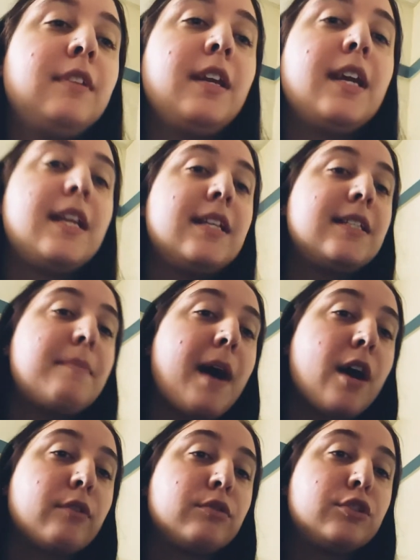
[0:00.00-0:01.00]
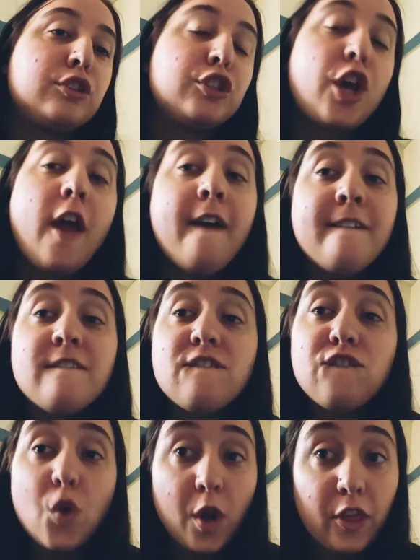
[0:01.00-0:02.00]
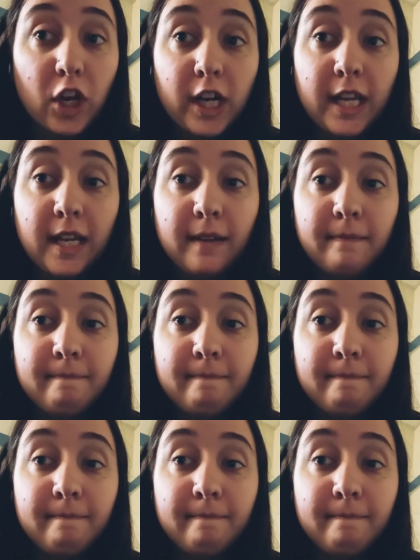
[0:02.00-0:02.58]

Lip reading: it is about 4:30.